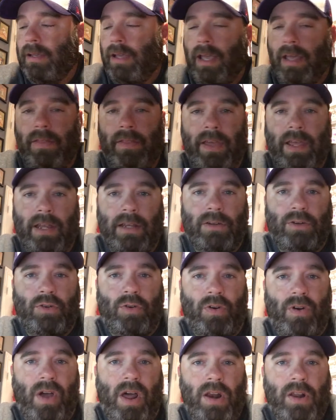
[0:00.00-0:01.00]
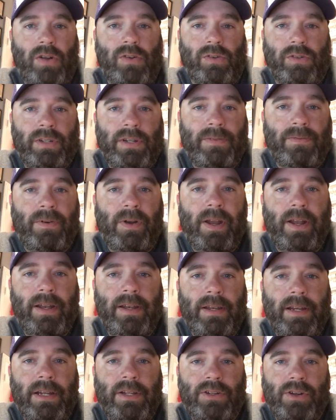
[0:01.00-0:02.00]
And they chronicle different,
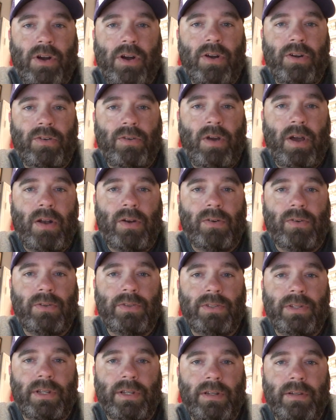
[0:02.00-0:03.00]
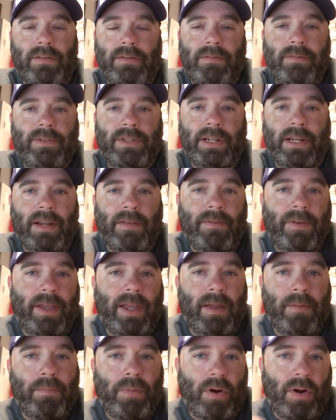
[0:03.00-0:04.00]
each card chronicles a
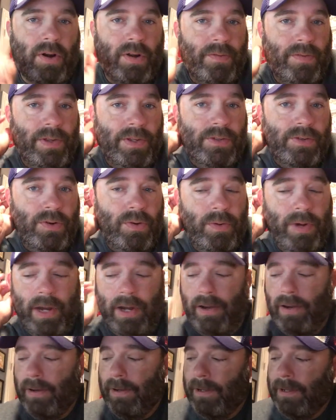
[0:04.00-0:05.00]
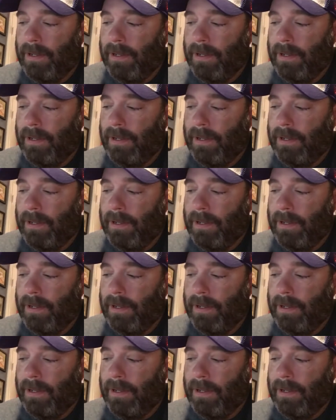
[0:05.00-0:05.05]
significant part of his career.